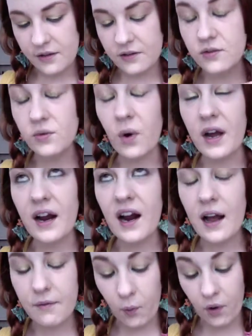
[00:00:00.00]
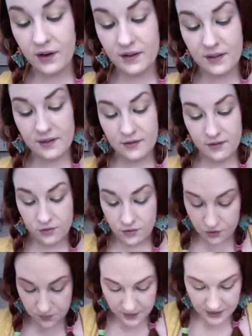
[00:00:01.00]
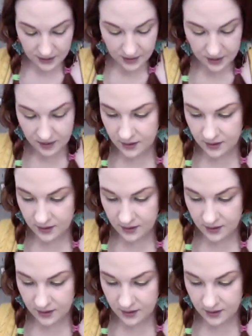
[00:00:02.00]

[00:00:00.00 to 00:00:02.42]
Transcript: swear I've wanted this stupid,